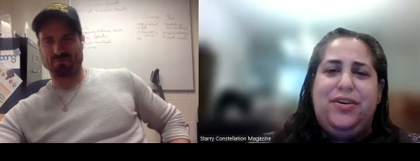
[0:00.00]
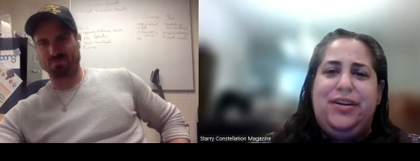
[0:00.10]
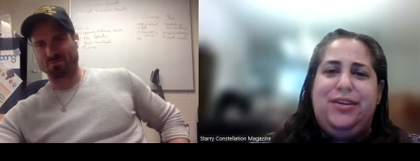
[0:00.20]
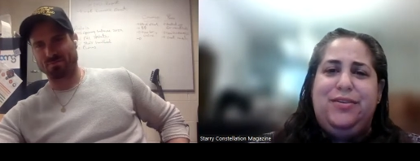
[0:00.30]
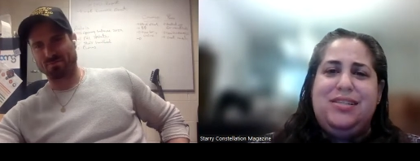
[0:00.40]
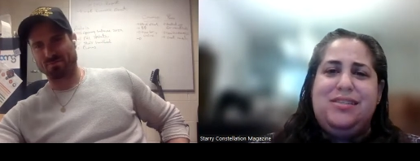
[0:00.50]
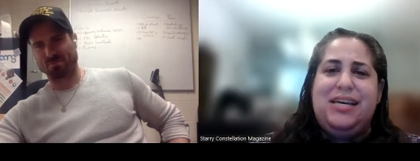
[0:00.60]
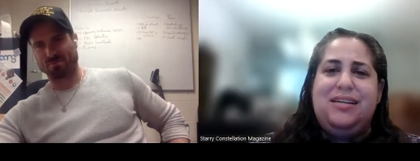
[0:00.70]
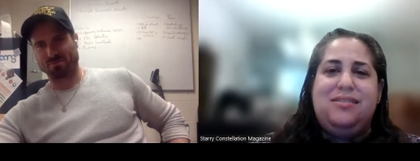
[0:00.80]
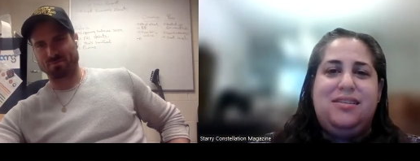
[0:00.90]
Speaker 1: for you to
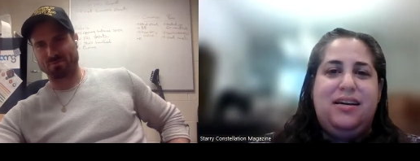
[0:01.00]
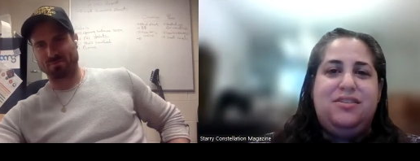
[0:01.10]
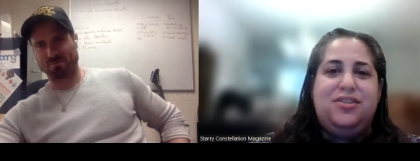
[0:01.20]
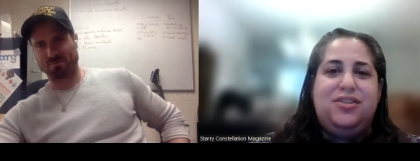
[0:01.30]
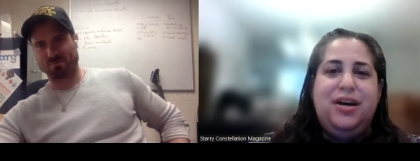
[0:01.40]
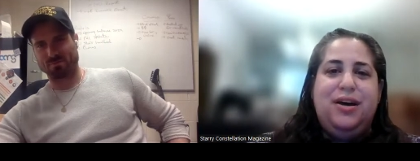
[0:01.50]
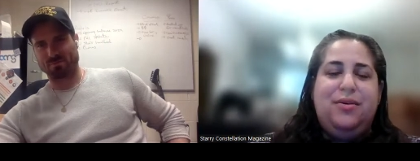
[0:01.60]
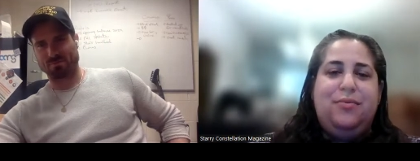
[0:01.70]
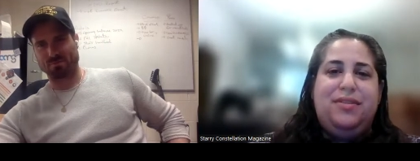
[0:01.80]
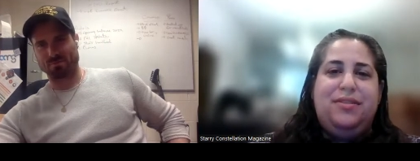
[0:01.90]
stay in touch
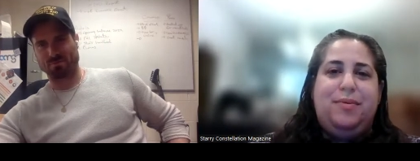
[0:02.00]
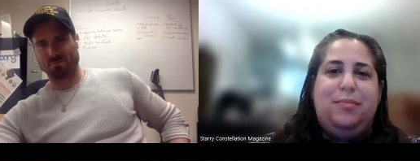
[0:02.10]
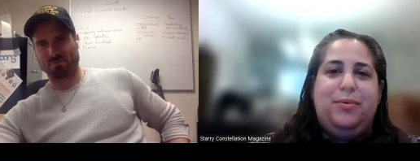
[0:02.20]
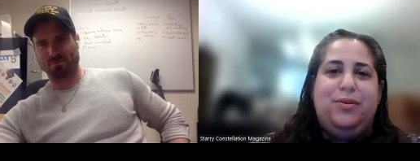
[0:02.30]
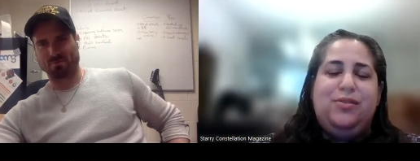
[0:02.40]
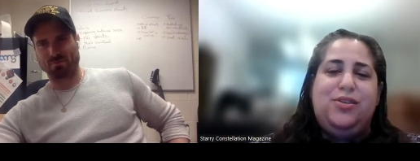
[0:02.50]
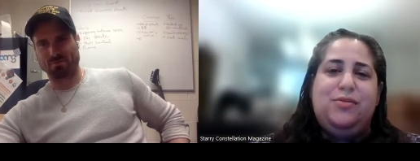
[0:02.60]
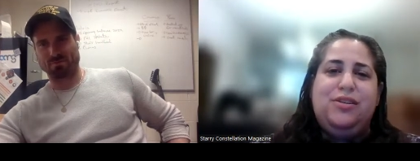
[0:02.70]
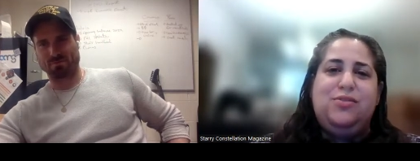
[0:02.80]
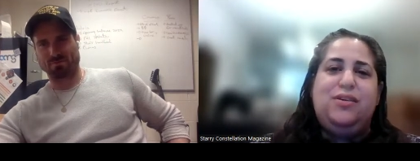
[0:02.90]
with the people who
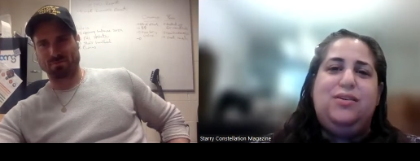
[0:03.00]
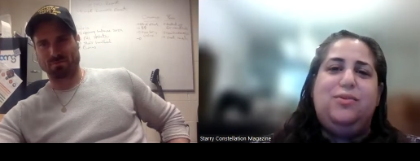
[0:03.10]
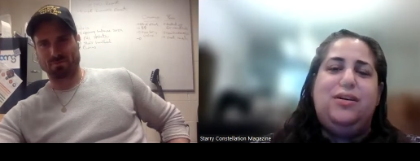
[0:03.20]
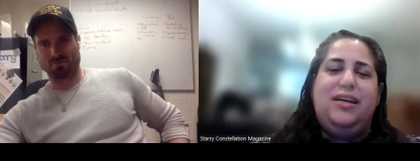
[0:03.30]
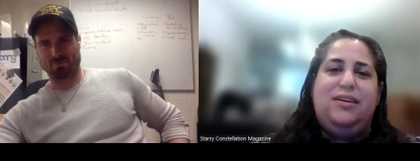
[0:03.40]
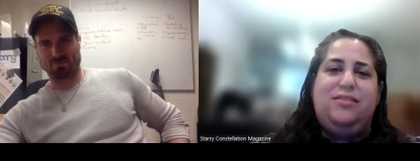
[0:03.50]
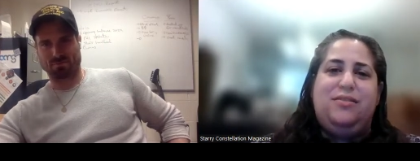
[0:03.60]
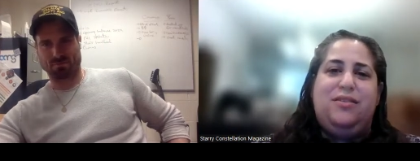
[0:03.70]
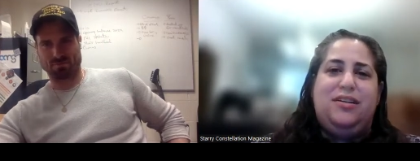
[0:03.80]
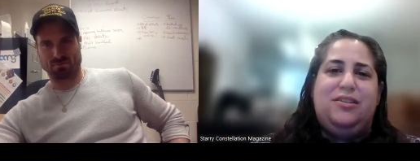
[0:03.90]
do enjoy the work that you
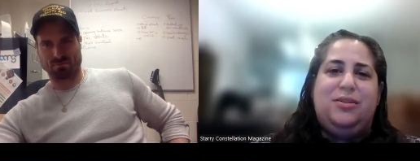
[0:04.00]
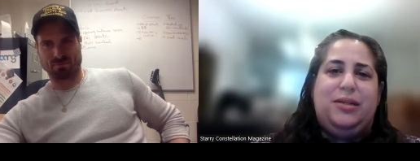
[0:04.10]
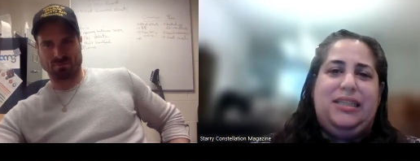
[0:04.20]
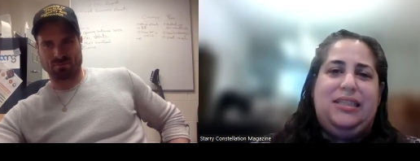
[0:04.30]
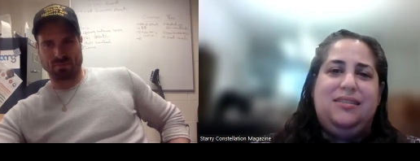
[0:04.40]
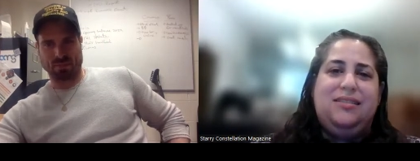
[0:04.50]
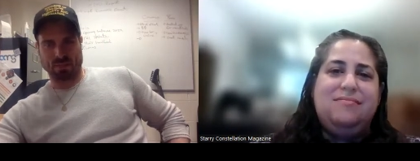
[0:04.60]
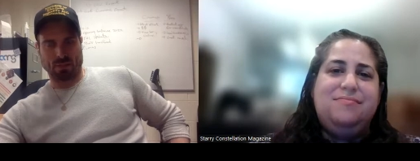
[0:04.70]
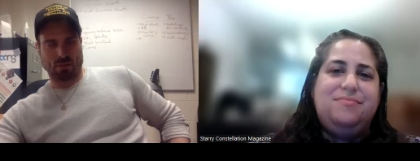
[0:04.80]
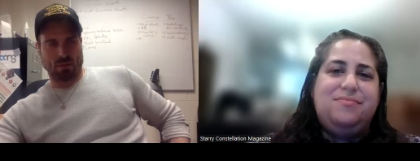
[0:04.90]
do on our screens
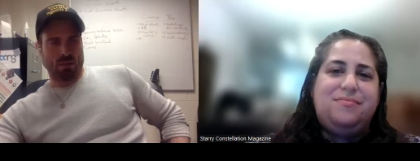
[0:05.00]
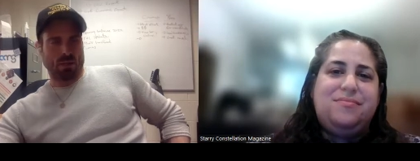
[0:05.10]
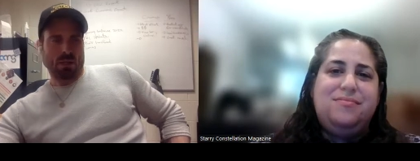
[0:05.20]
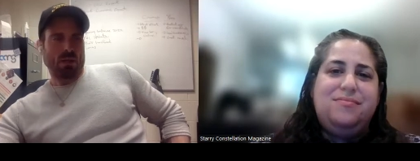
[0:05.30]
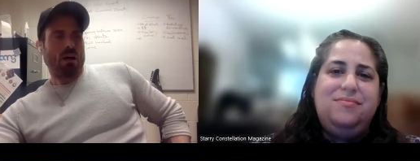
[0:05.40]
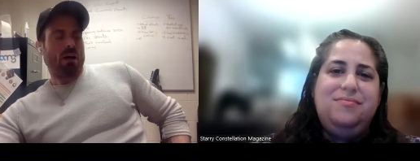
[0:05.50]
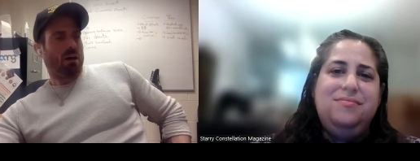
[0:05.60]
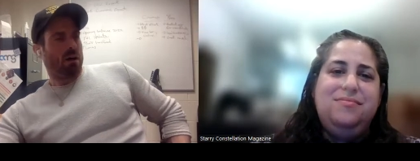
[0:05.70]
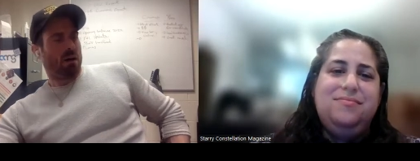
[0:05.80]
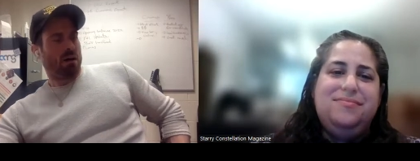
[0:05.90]

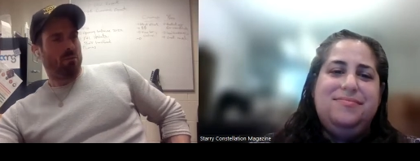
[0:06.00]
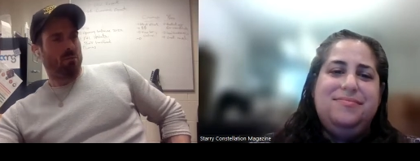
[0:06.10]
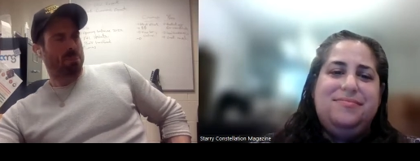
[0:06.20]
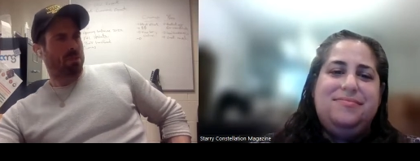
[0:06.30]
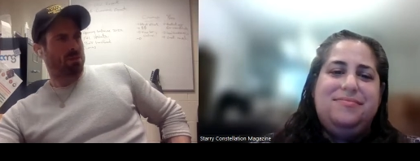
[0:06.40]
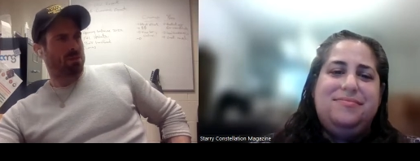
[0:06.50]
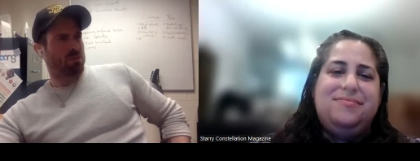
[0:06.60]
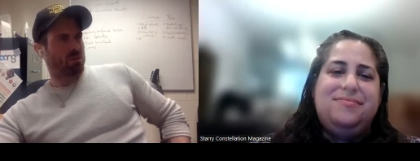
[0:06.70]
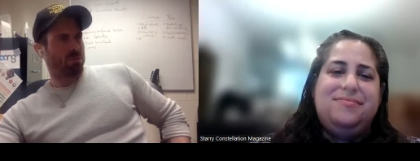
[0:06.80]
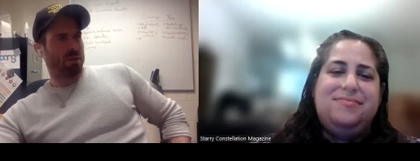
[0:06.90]
Speaker 2: um,
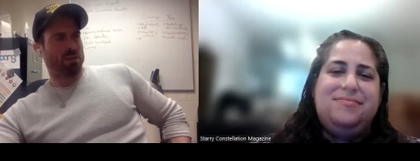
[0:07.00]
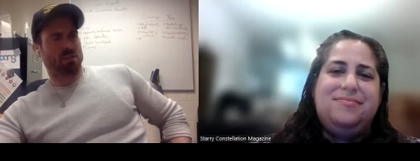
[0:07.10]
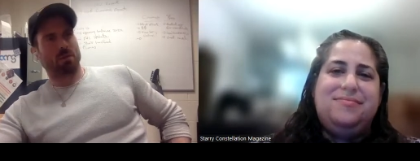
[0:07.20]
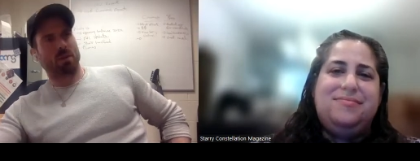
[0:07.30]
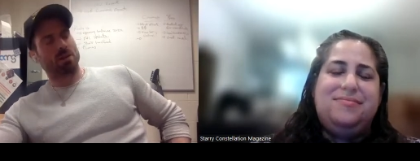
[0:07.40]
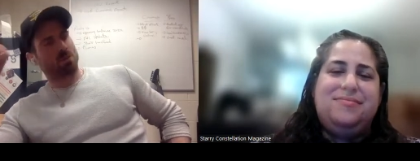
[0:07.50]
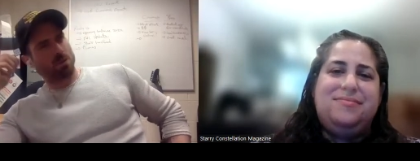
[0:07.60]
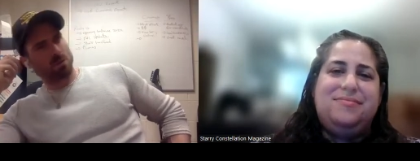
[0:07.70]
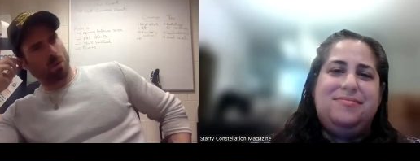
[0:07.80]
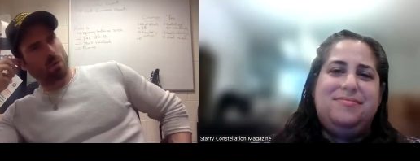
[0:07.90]
social media is something that i sort
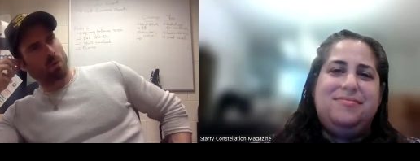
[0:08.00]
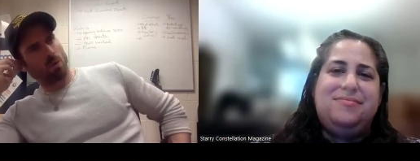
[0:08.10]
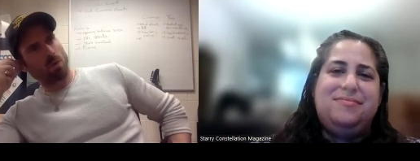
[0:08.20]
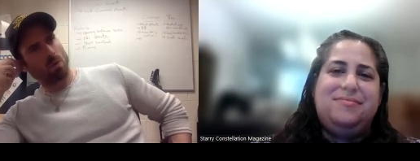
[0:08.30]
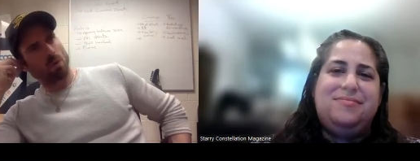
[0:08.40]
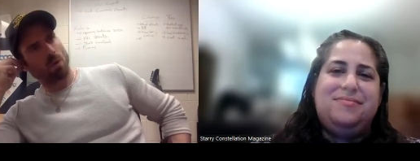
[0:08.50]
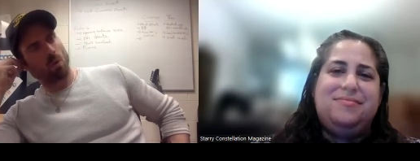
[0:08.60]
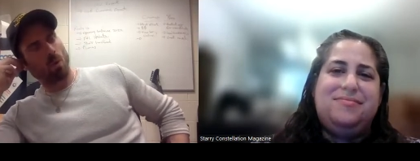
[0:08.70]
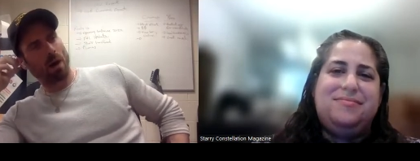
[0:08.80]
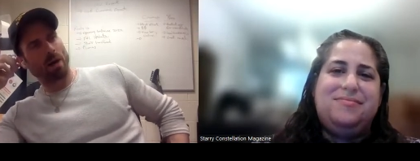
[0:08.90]
of took a
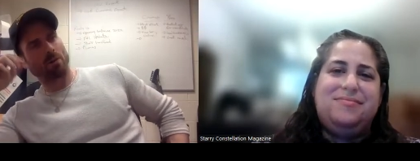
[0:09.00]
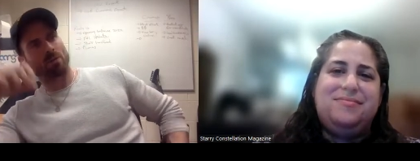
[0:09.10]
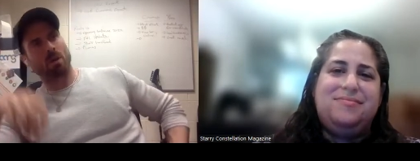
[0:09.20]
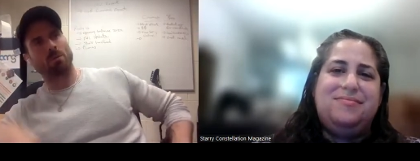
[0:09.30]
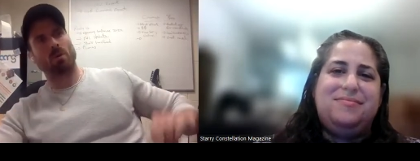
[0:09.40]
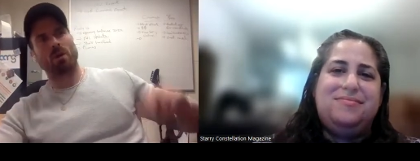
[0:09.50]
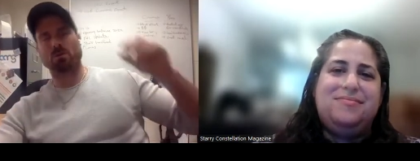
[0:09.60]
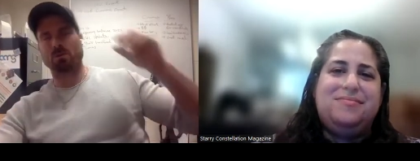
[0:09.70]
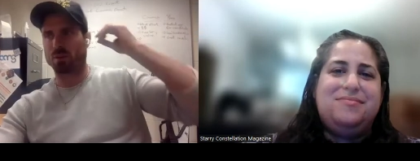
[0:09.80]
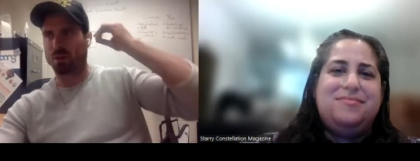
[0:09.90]
while to come around
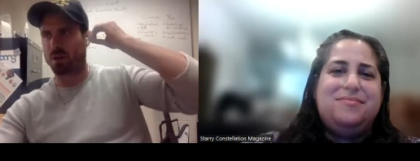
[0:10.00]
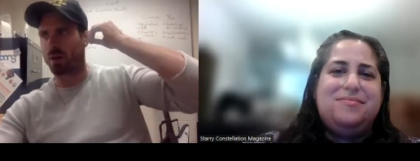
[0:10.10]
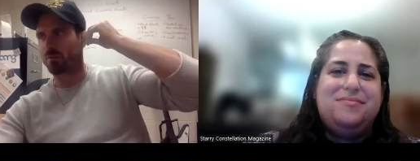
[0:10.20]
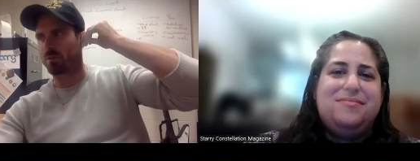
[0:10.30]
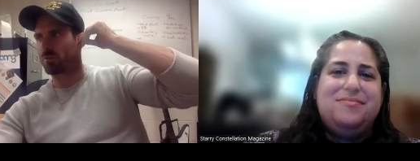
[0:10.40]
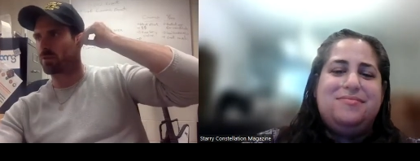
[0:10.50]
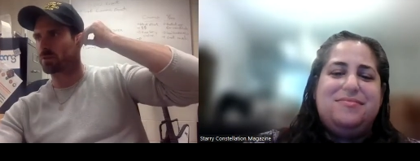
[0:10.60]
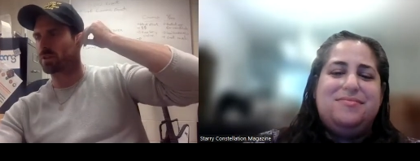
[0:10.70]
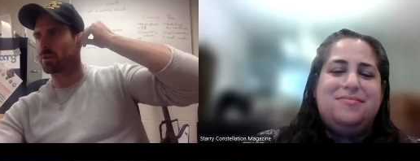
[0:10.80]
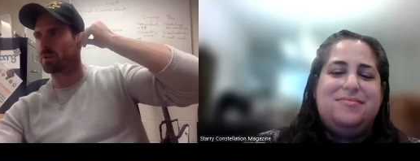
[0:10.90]
to i think i got it for the
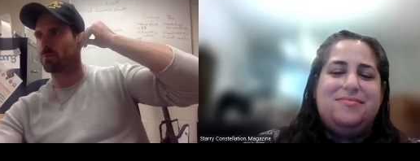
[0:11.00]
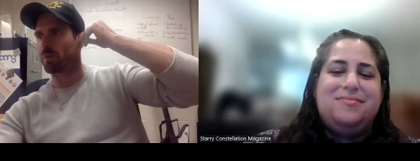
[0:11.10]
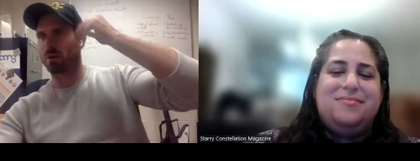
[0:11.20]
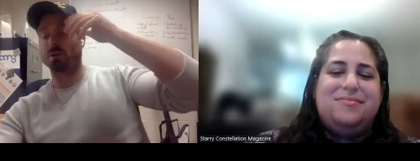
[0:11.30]
first time uh,